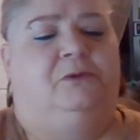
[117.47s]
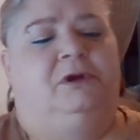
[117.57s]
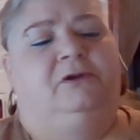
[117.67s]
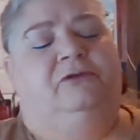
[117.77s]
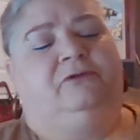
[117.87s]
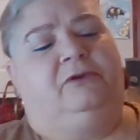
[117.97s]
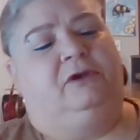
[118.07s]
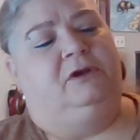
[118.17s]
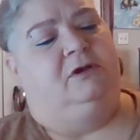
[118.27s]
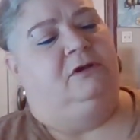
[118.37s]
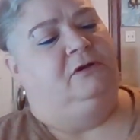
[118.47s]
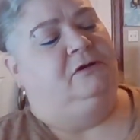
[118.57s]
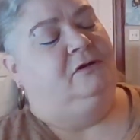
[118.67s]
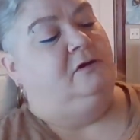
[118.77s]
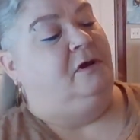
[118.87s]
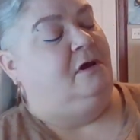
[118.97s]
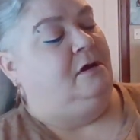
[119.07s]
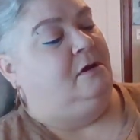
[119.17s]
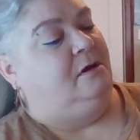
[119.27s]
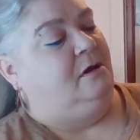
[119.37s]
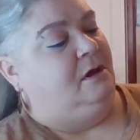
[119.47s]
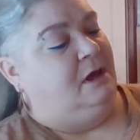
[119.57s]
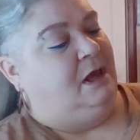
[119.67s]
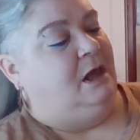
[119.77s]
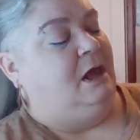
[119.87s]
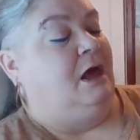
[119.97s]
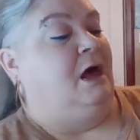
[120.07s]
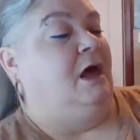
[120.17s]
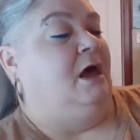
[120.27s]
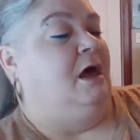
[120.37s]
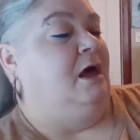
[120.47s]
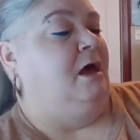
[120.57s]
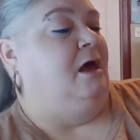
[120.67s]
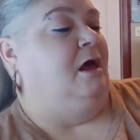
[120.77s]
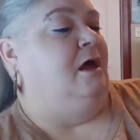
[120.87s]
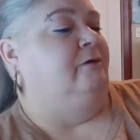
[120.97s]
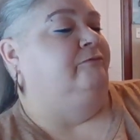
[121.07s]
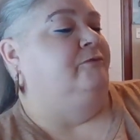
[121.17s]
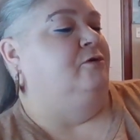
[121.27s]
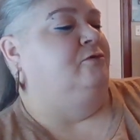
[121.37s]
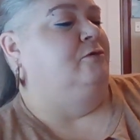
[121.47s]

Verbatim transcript: one is in, I have no